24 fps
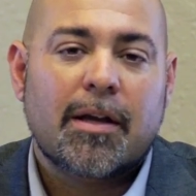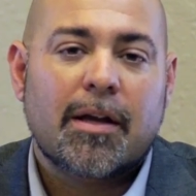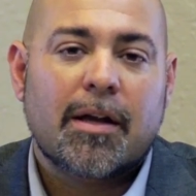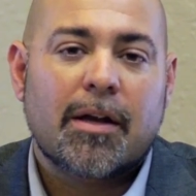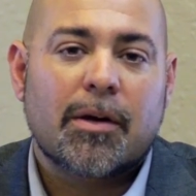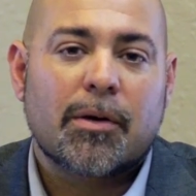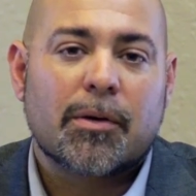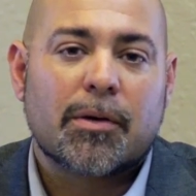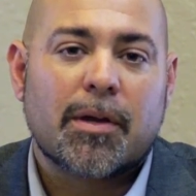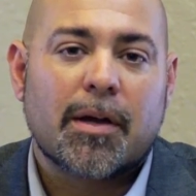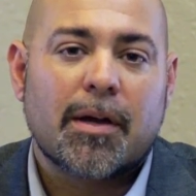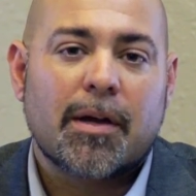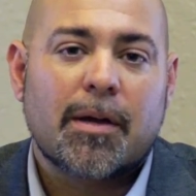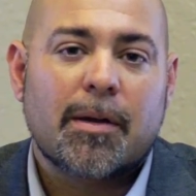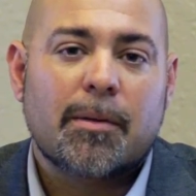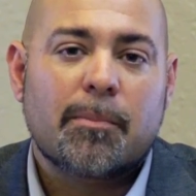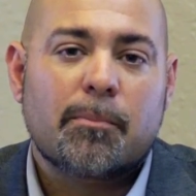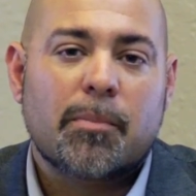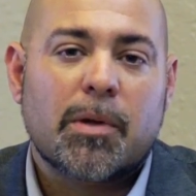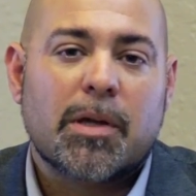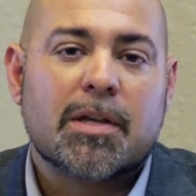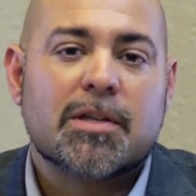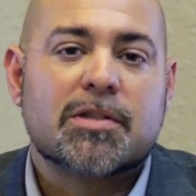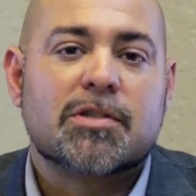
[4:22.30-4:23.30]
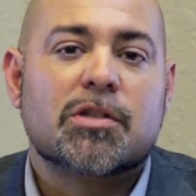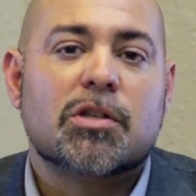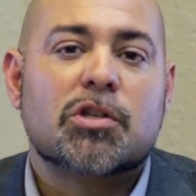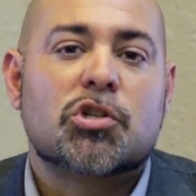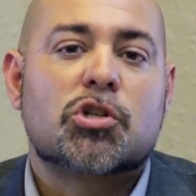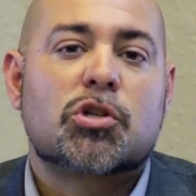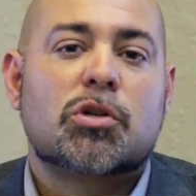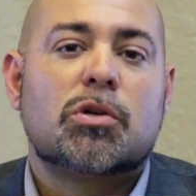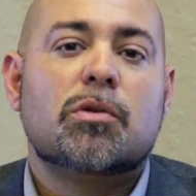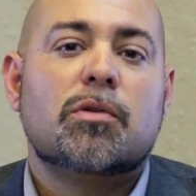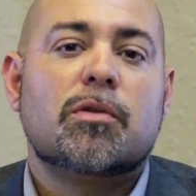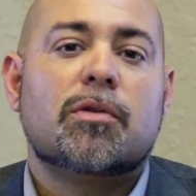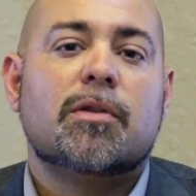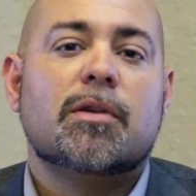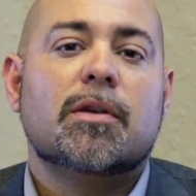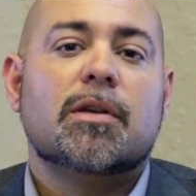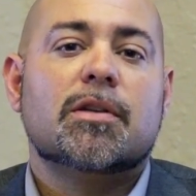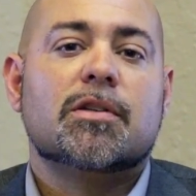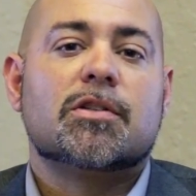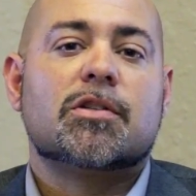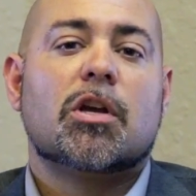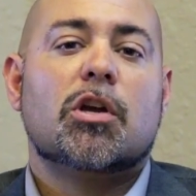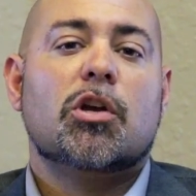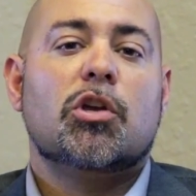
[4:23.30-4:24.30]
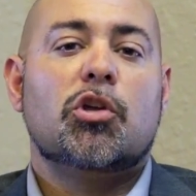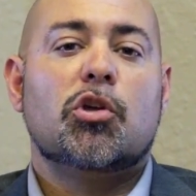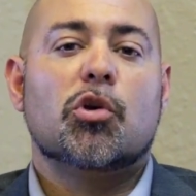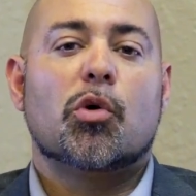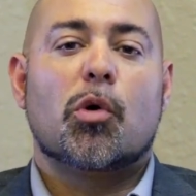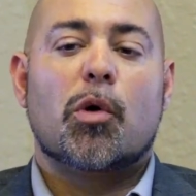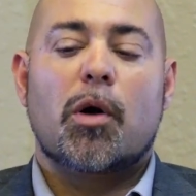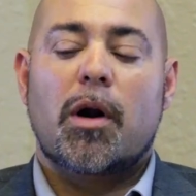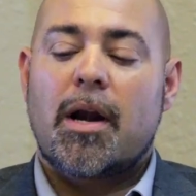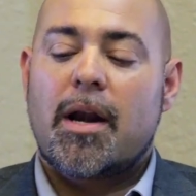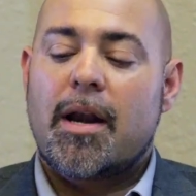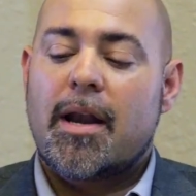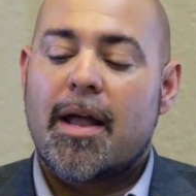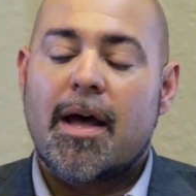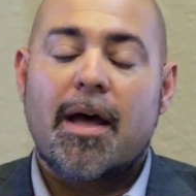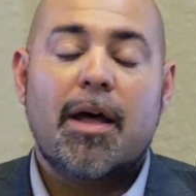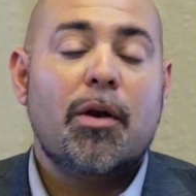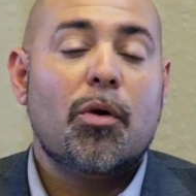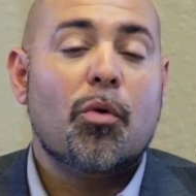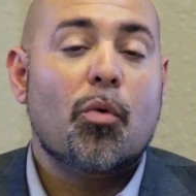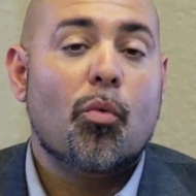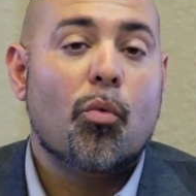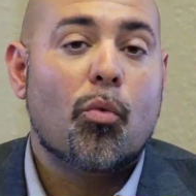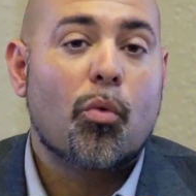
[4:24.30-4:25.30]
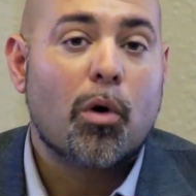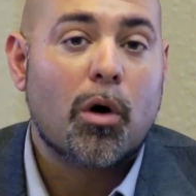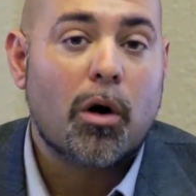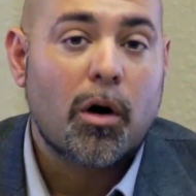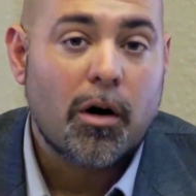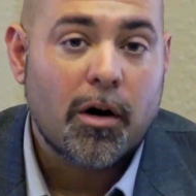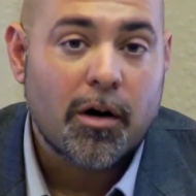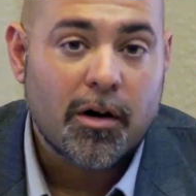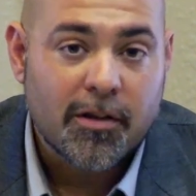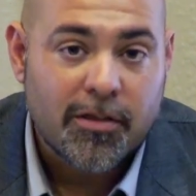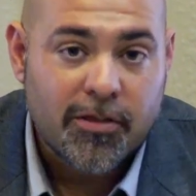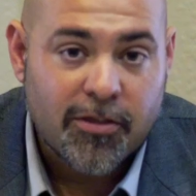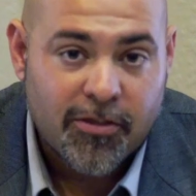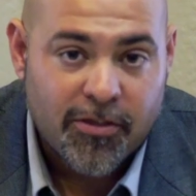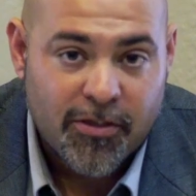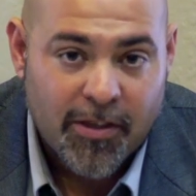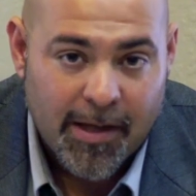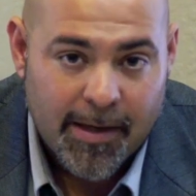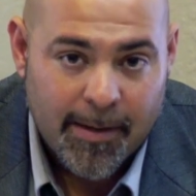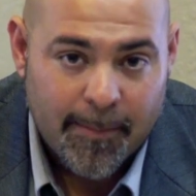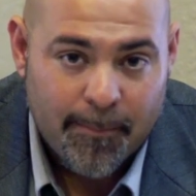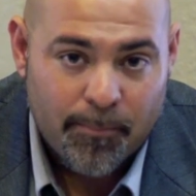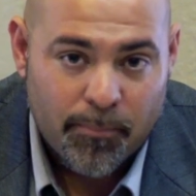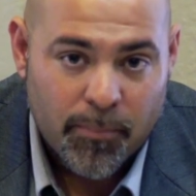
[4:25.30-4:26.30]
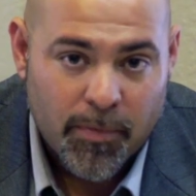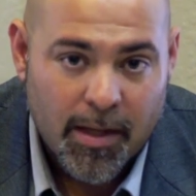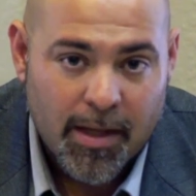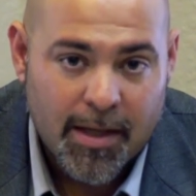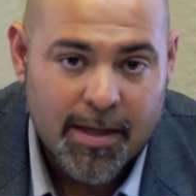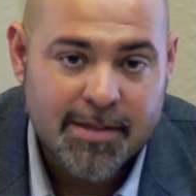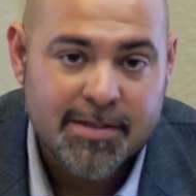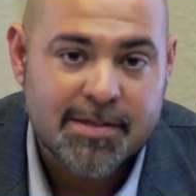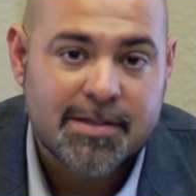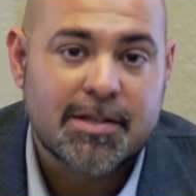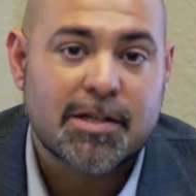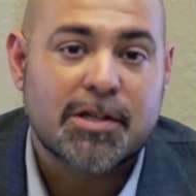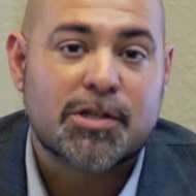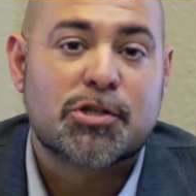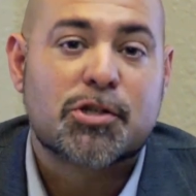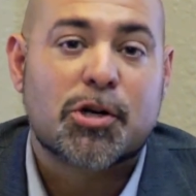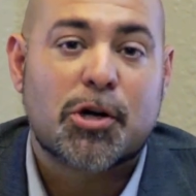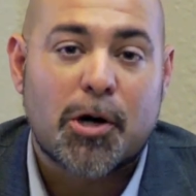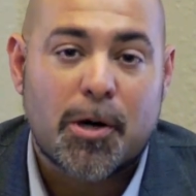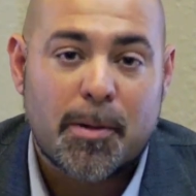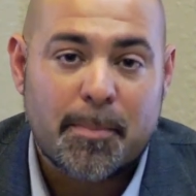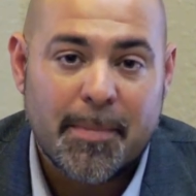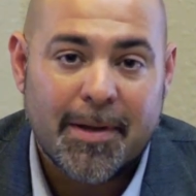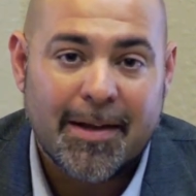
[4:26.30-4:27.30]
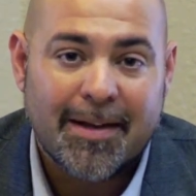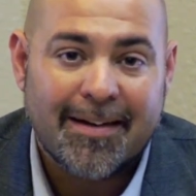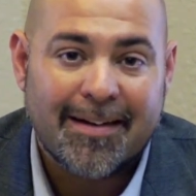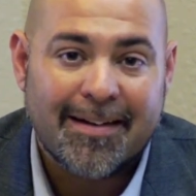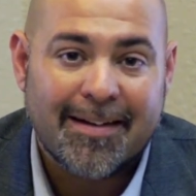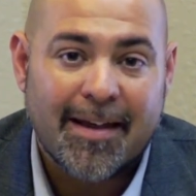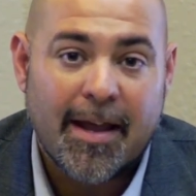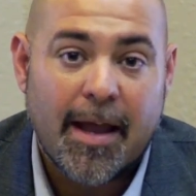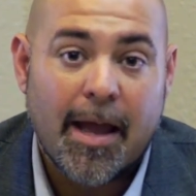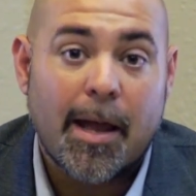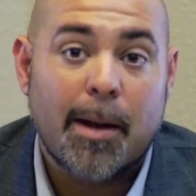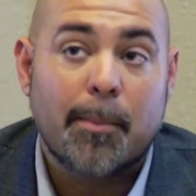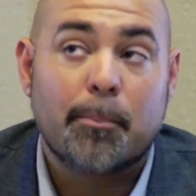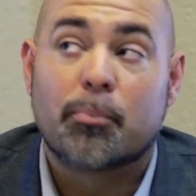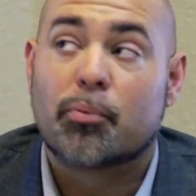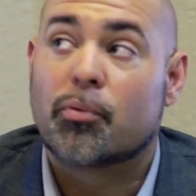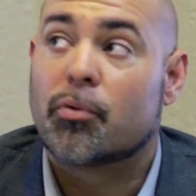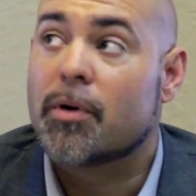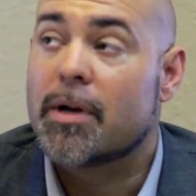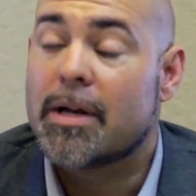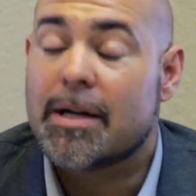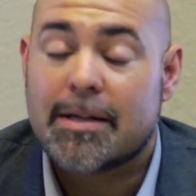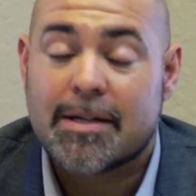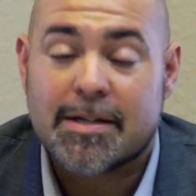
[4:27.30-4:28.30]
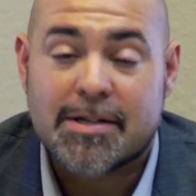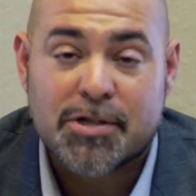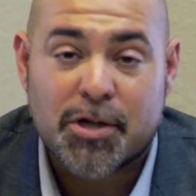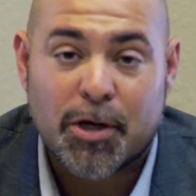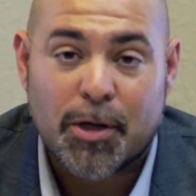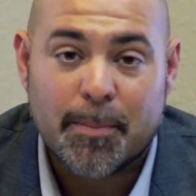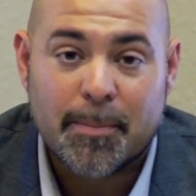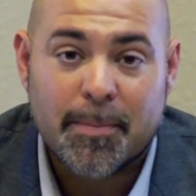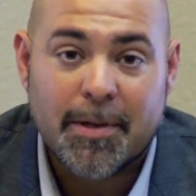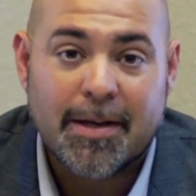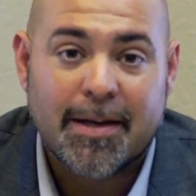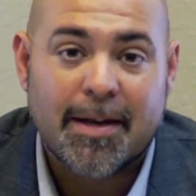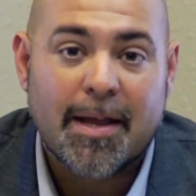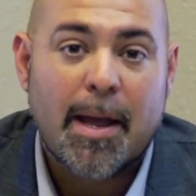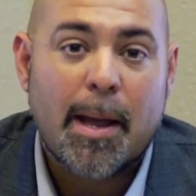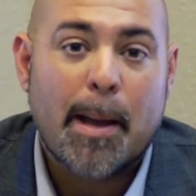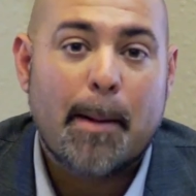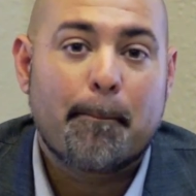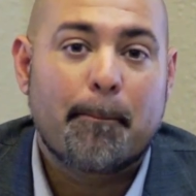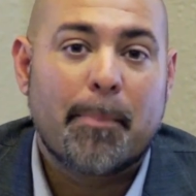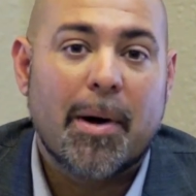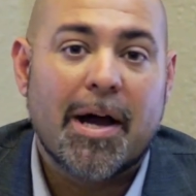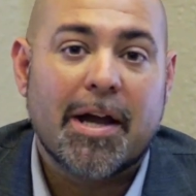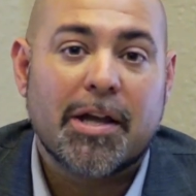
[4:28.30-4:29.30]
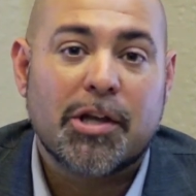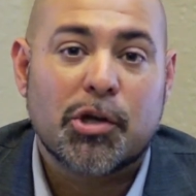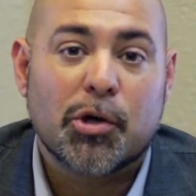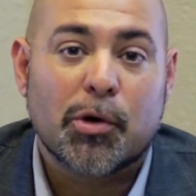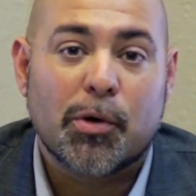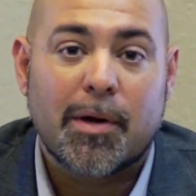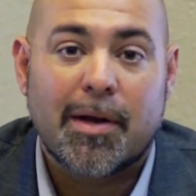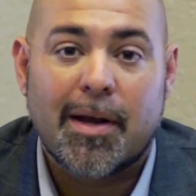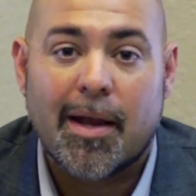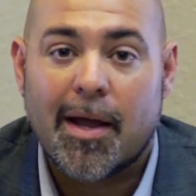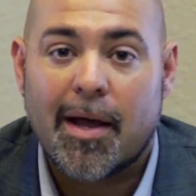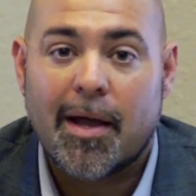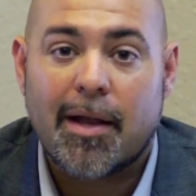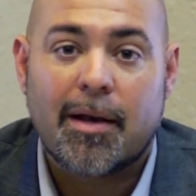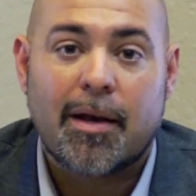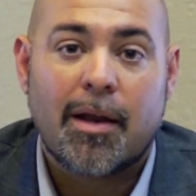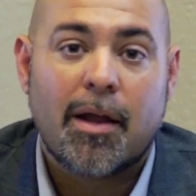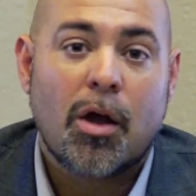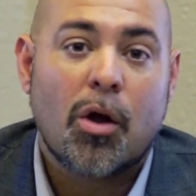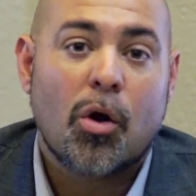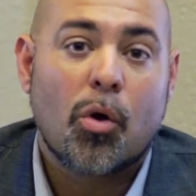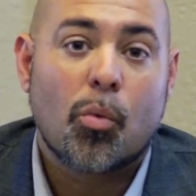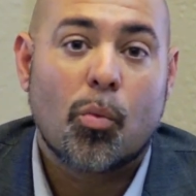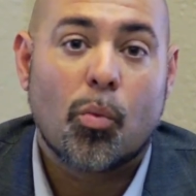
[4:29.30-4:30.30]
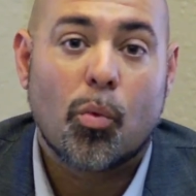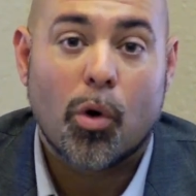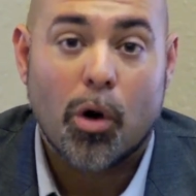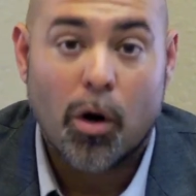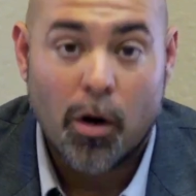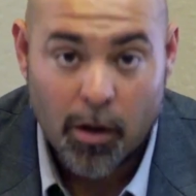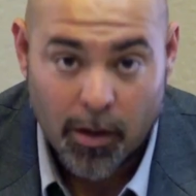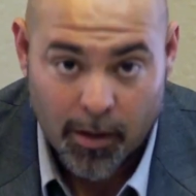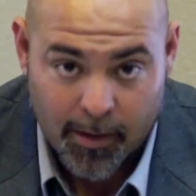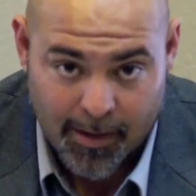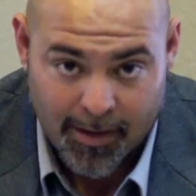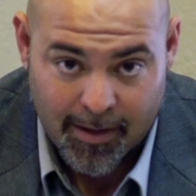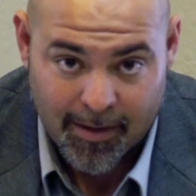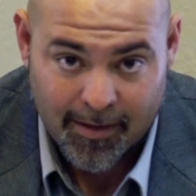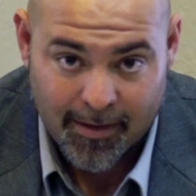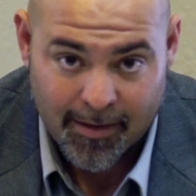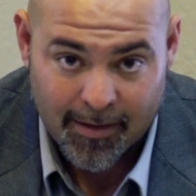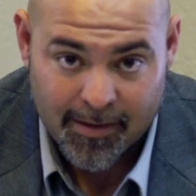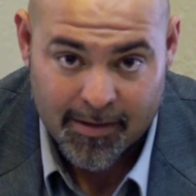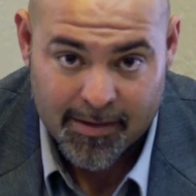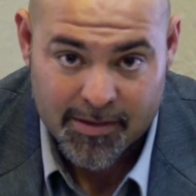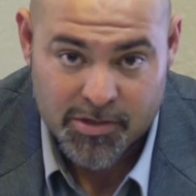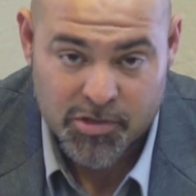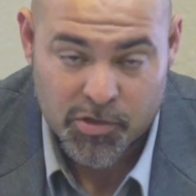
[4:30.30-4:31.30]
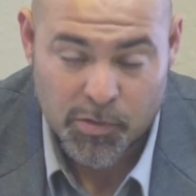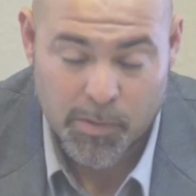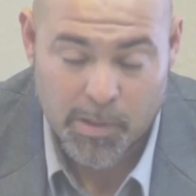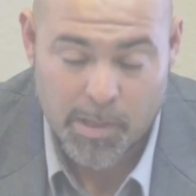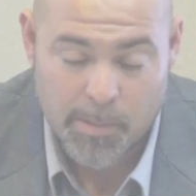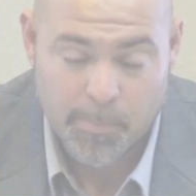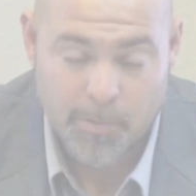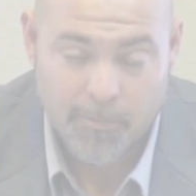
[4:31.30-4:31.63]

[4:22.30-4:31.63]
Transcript: Okay, because the truth is your net worth is determined and predetermined by your net work. So keep